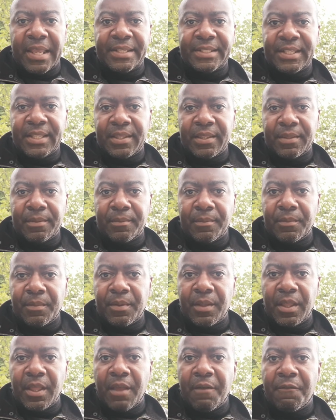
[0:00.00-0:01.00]
Is it
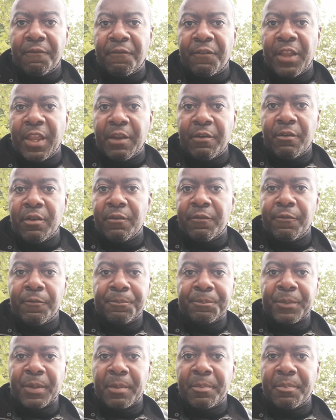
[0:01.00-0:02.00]
a fear of
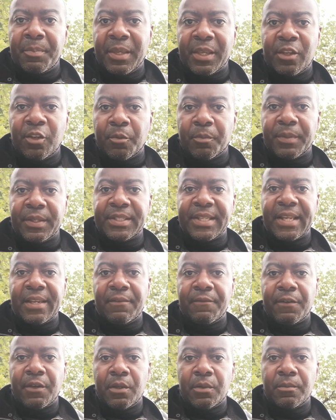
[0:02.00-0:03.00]
picking up the
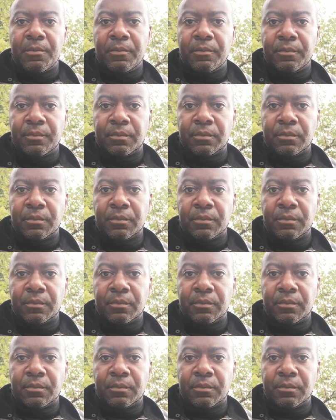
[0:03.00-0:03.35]
telephone?